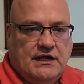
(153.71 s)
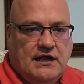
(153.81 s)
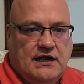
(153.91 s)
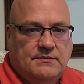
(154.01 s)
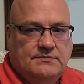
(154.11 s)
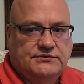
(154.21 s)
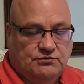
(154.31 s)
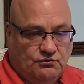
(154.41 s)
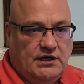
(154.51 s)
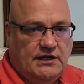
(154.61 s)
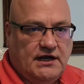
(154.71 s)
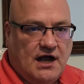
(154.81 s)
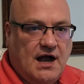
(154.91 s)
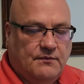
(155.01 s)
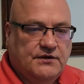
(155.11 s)
to really
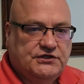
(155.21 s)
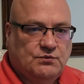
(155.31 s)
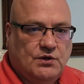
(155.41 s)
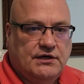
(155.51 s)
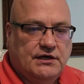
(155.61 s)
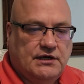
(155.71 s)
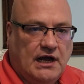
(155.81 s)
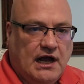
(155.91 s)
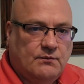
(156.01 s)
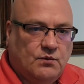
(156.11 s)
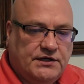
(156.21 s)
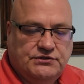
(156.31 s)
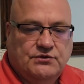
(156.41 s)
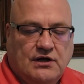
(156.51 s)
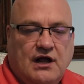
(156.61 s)
accomplish what God wanted
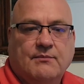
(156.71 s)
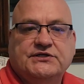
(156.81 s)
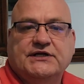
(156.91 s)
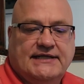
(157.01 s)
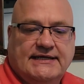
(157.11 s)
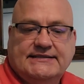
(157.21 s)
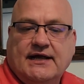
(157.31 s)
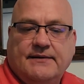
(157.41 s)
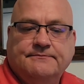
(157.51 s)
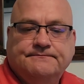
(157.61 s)
to accomplish at that time.